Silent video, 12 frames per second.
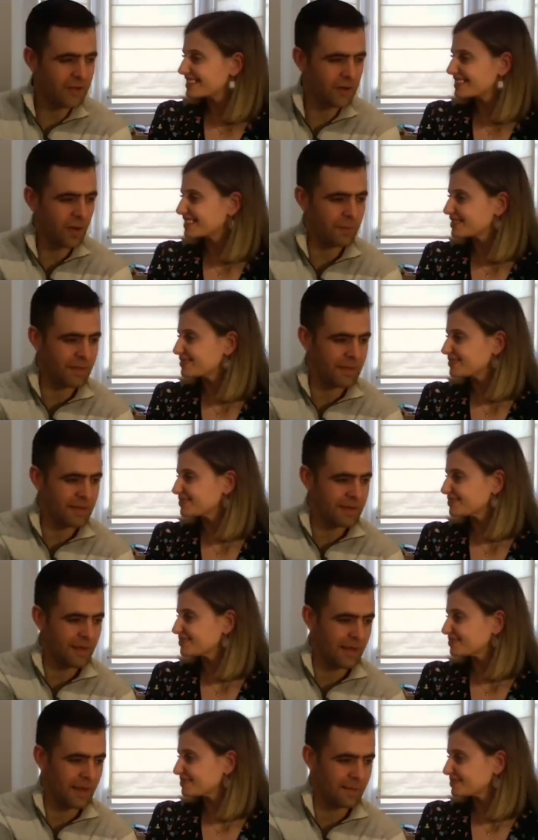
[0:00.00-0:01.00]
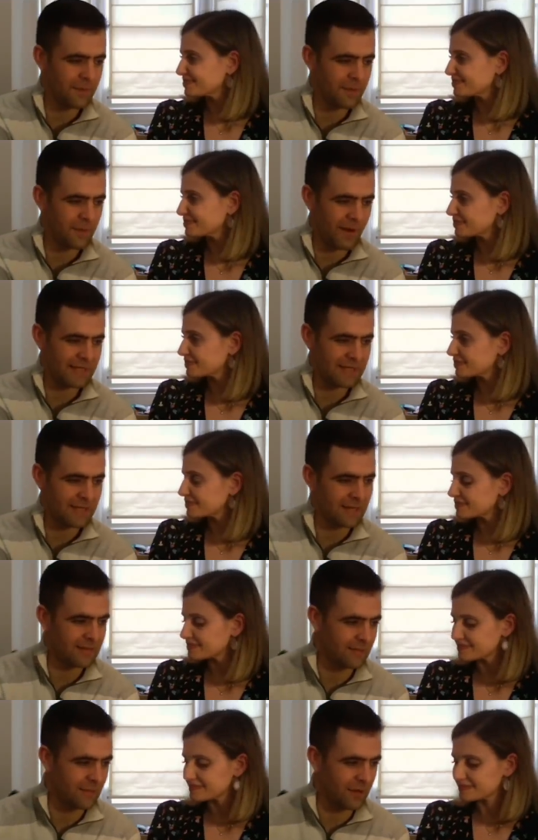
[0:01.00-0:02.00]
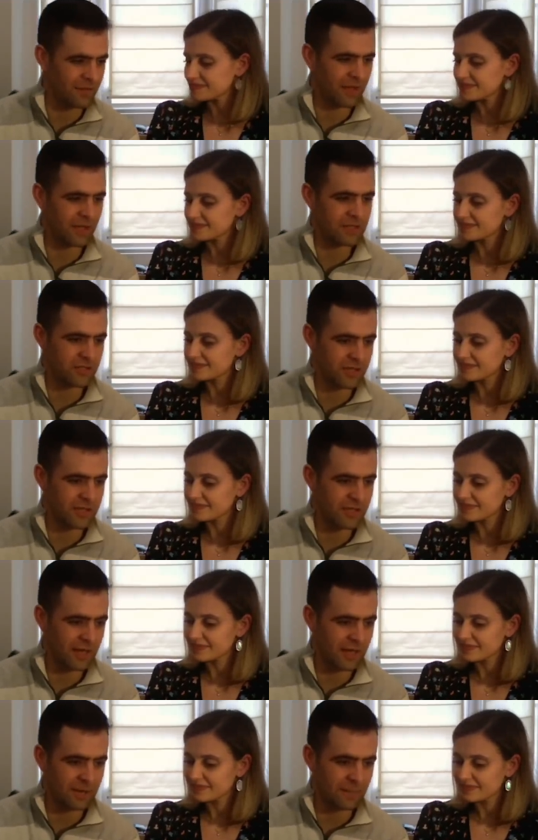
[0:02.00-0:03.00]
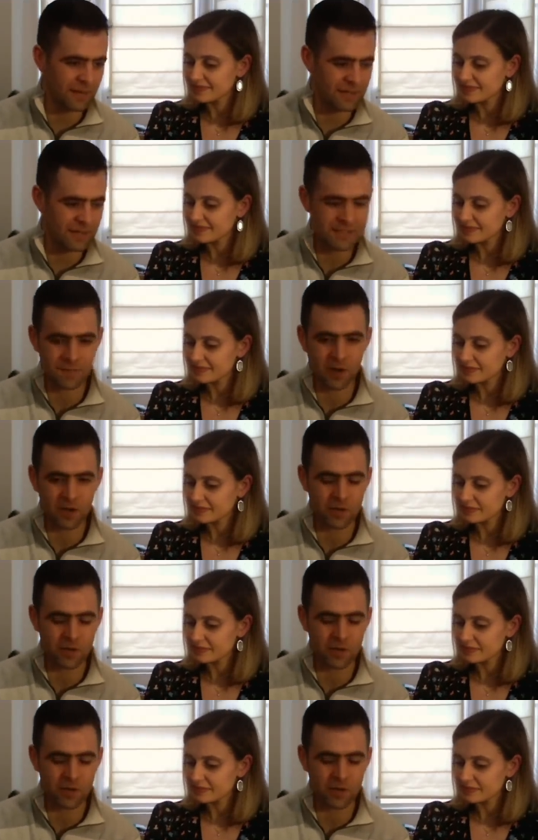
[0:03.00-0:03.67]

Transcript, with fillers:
Speaker 1: grew up in Nebraska, in the middle of the country, in a small